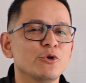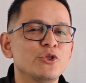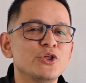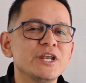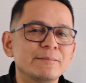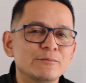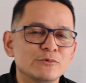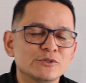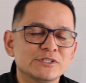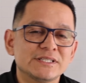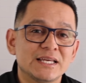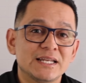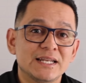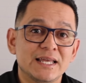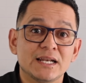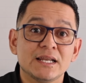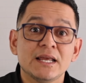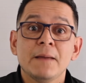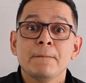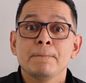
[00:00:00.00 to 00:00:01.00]
case,
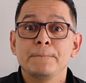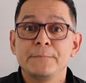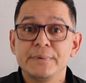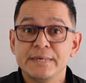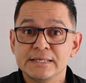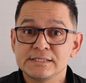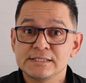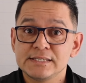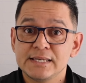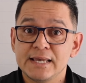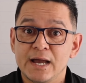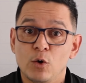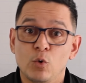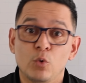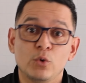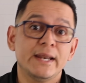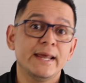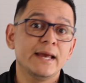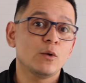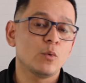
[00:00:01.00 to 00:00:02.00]
we could have
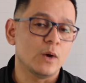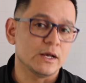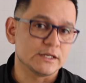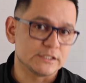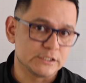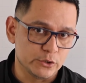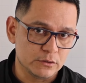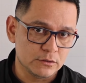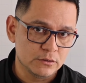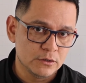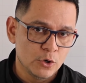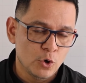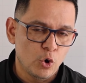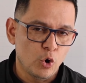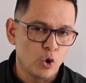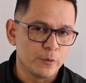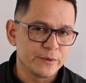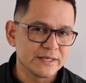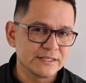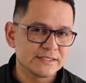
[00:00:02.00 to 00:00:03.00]
either an
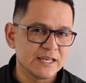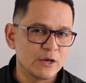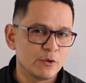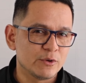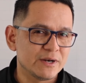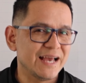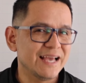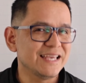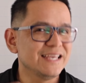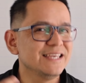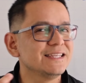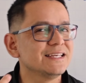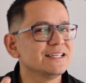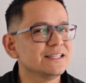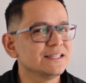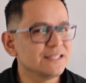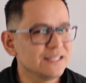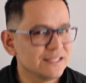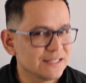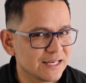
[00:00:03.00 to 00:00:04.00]
equation or an
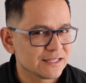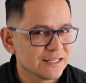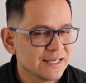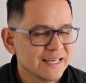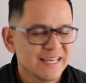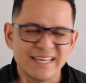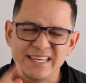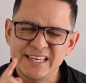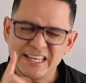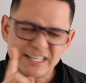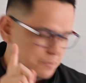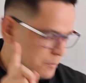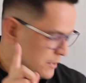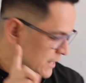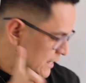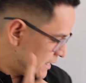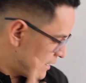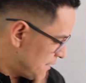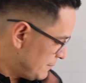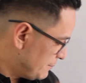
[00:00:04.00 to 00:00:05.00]
identity. And it's
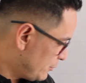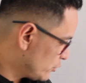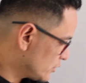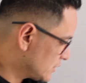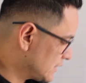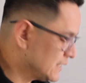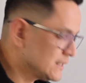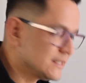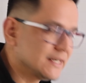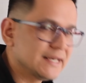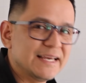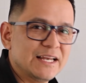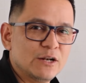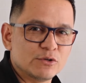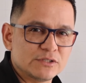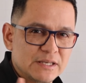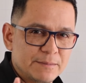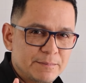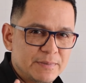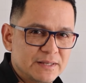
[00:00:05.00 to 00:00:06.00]
very important that
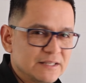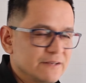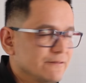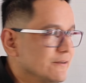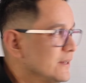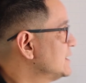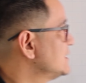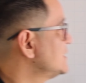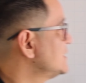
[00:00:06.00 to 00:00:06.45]
you know how to